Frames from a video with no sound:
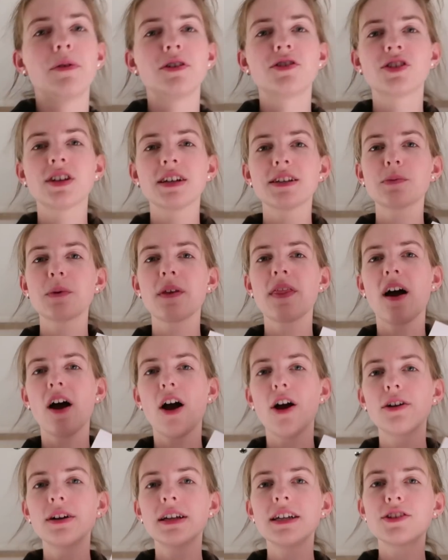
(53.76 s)
which says we're the
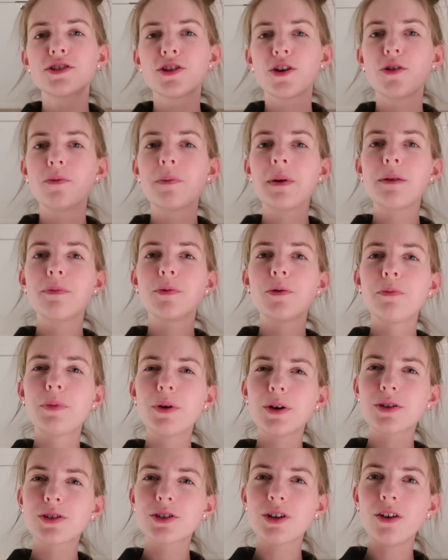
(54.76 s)
only 2 people
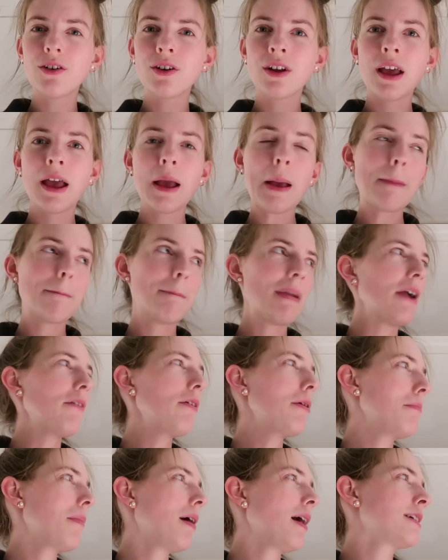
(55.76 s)
booked on.
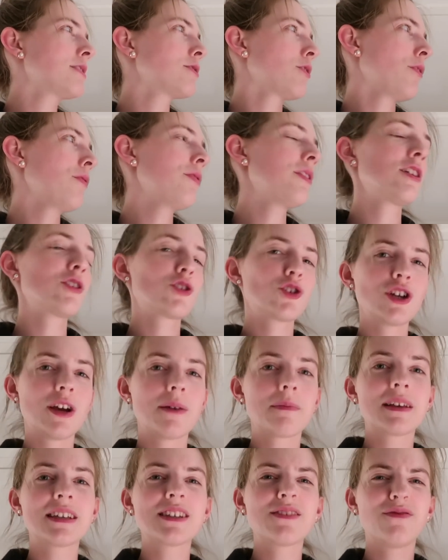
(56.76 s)
Bear in mind, on this
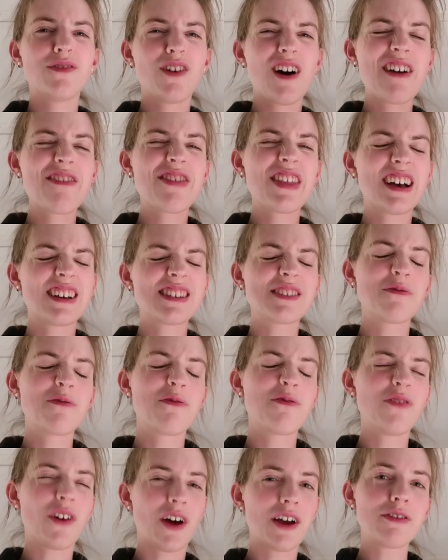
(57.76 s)
ship there's
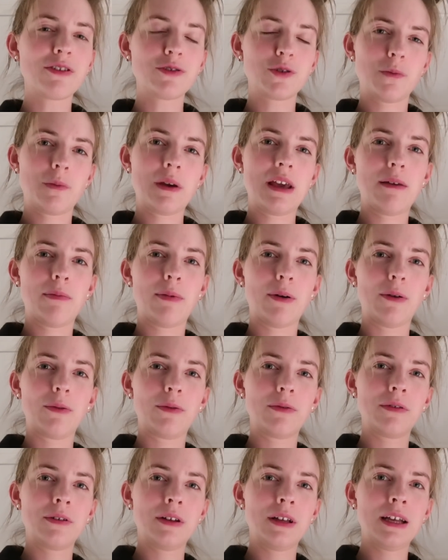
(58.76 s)
5,500 people
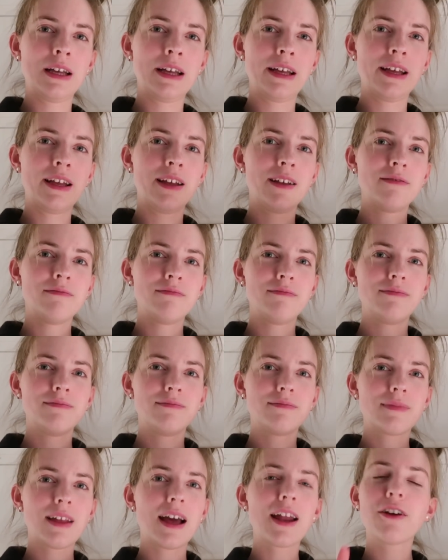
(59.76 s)

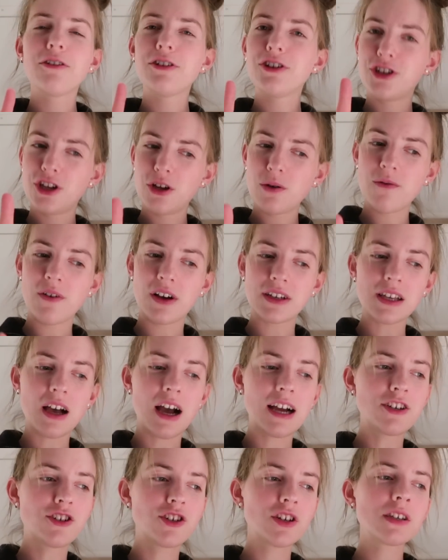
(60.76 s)
and only 2 of us.
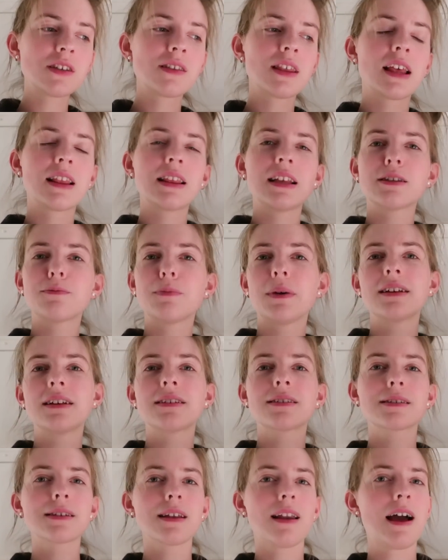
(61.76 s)
I just think there's a
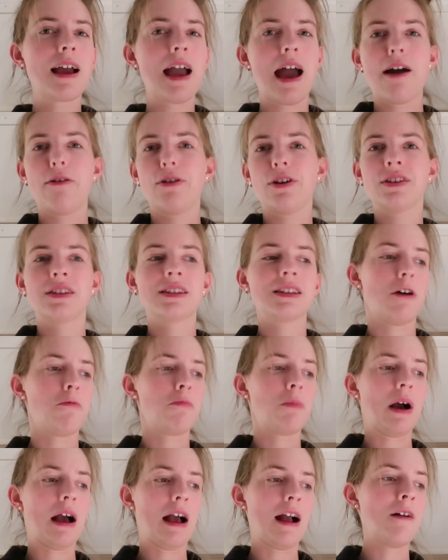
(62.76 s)
slight error
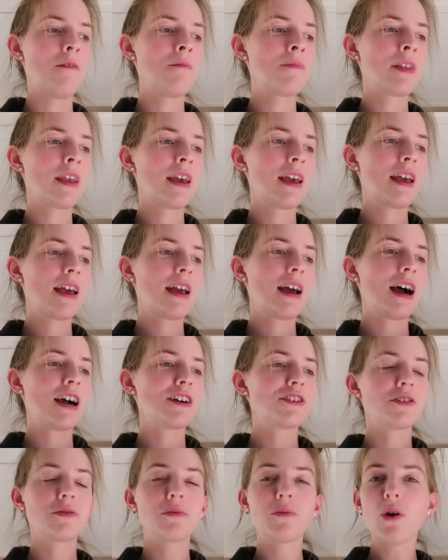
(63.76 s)
somewhere. I
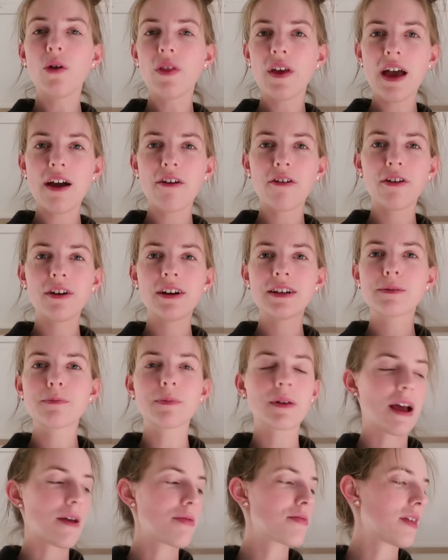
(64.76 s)
don't know what the error is,
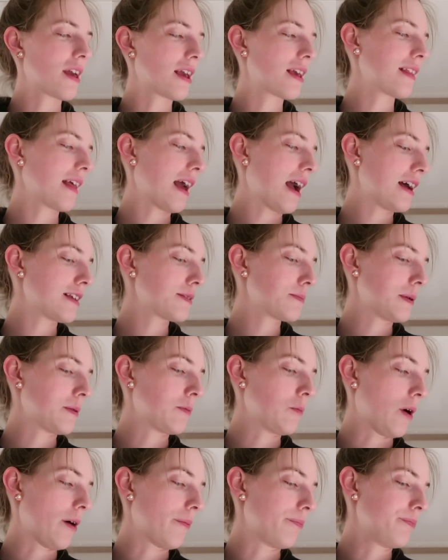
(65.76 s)
but I think there has
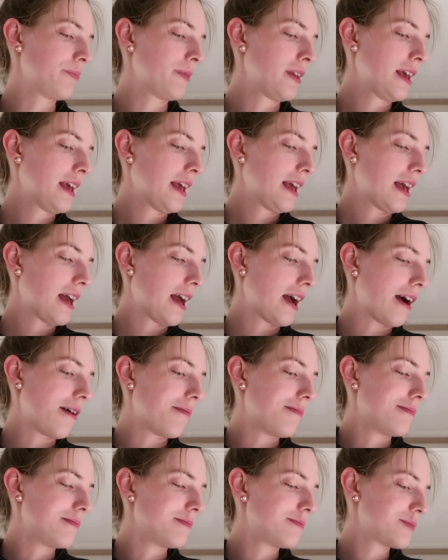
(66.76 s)
been one.
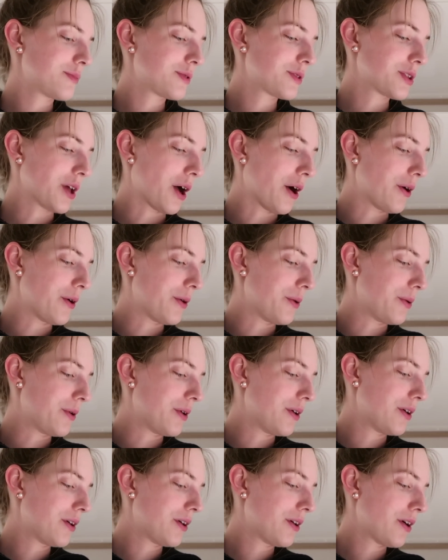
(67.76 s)
So
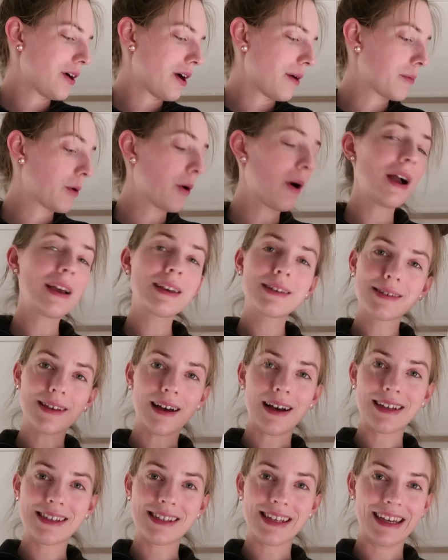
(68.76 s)
I'm quite
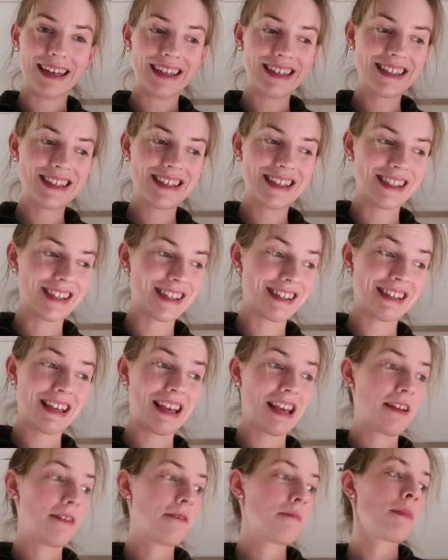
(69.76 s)
excited to
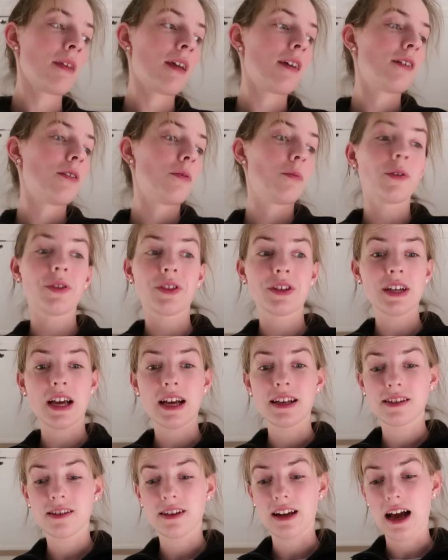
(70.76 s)
see what the day
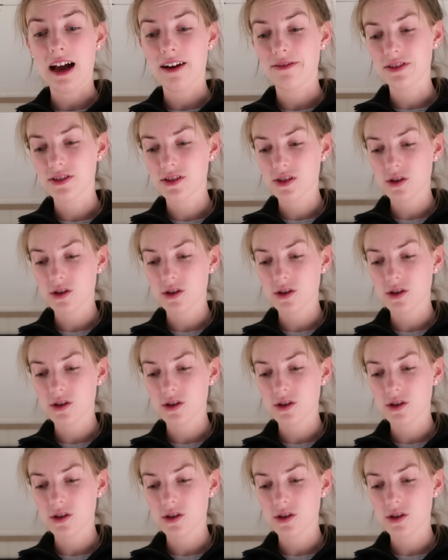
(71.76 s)
is going to have in